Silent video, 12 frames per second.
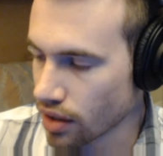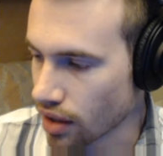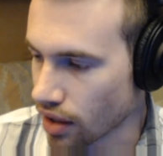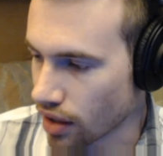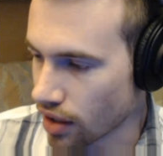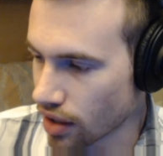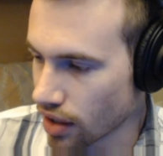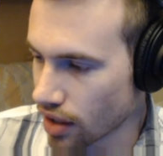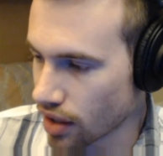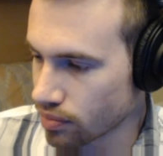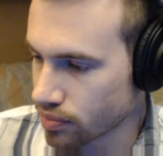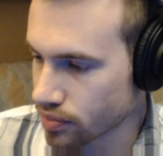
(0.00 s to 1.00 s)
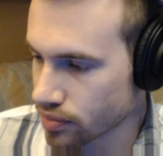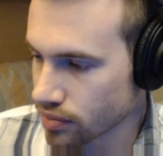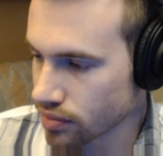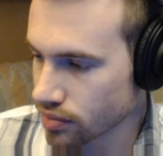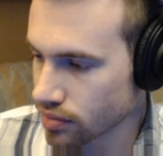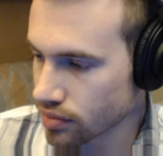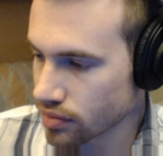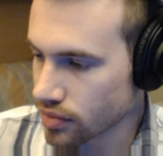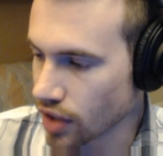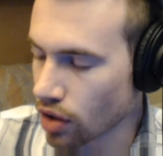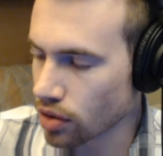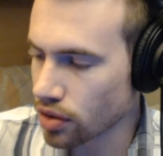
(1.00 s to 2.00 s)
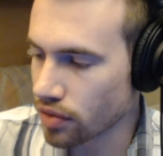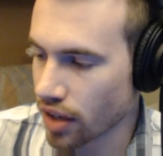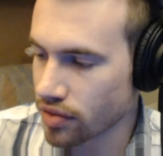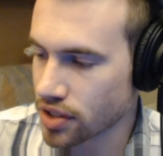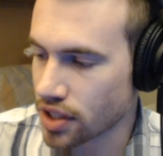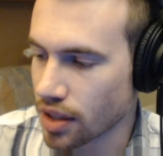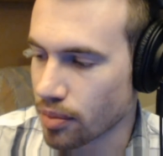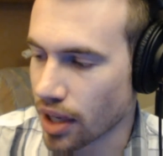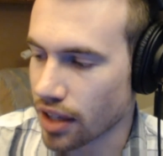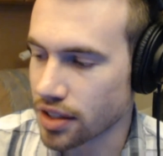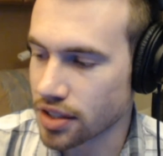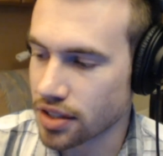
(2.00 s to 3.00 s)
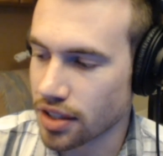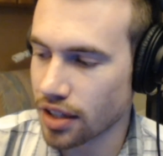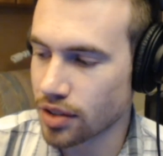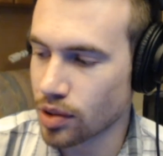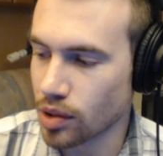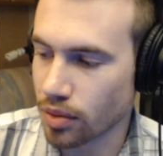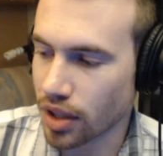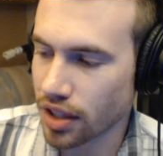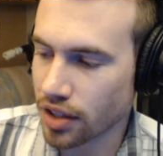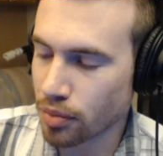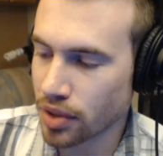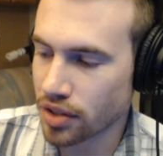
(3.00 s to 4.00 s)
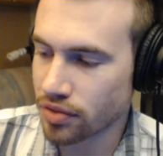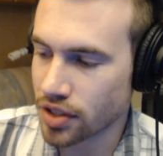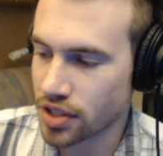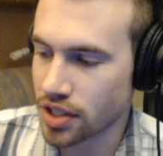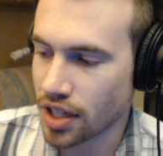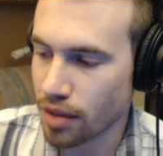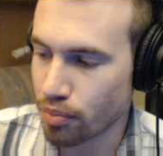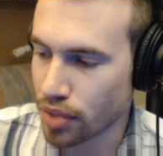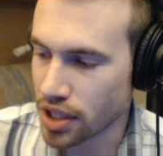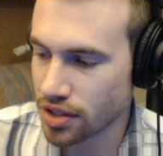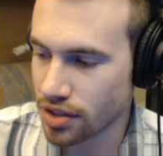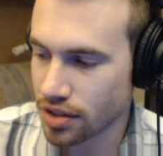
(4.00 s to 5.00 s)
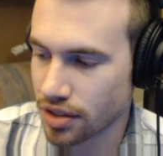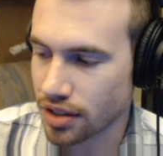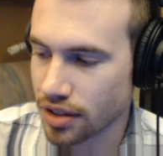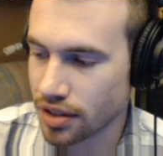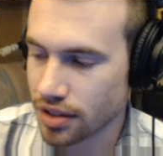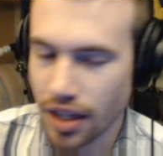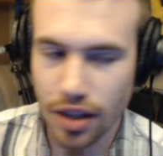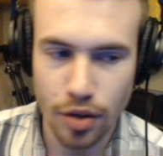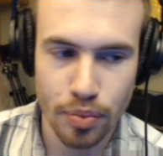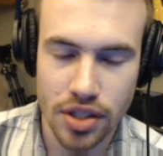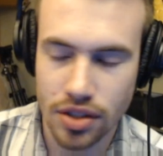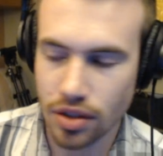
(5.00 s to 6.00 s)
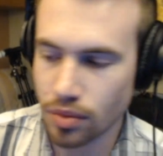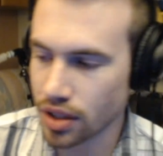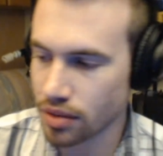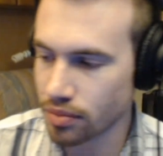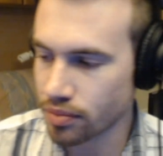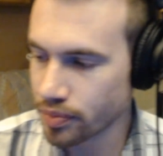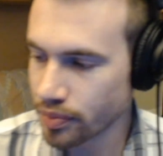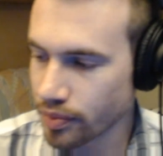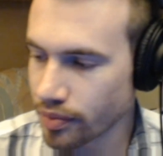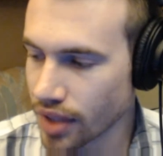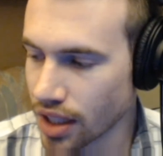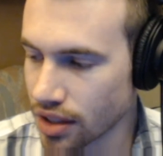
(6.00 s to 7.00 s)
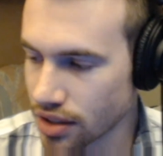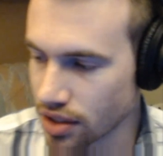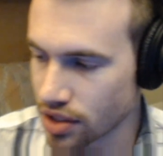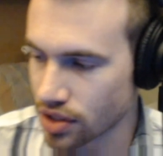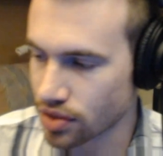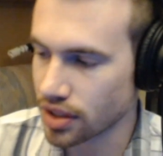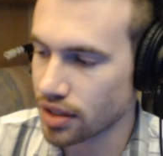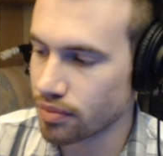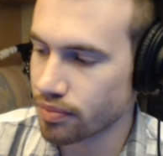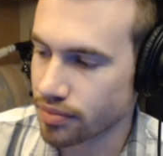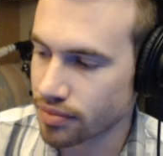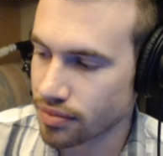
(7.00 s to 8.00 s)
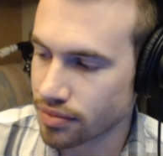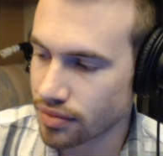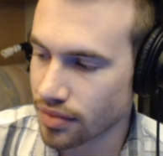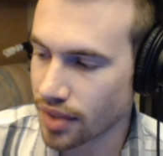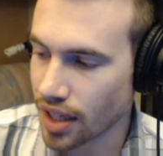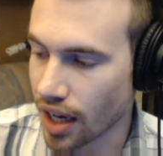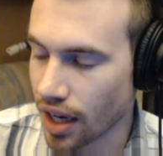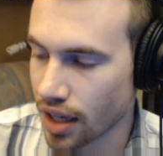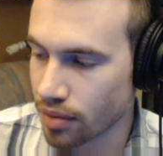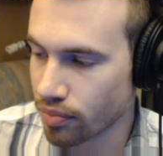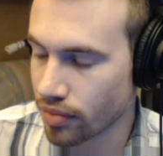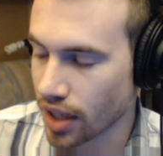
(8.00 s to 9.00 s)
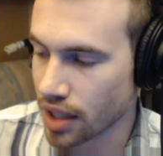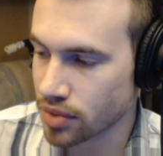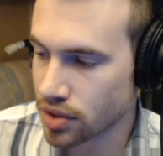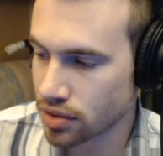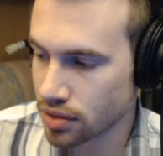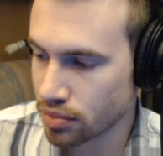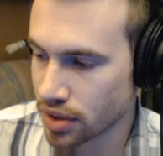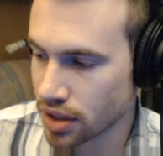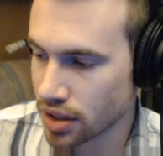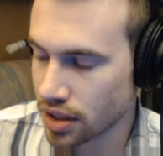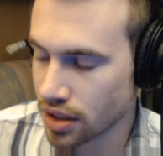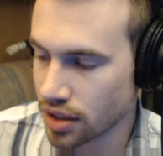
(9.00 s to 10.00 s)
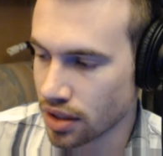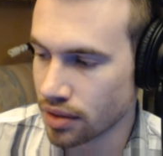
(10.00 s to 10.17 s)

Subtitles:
Oh, you've never seen them, Alex. Oh, cool. Well, it'll be your first time. Pistol. Hello, Pistol. Welcome to the stream. I'm doing pretty good.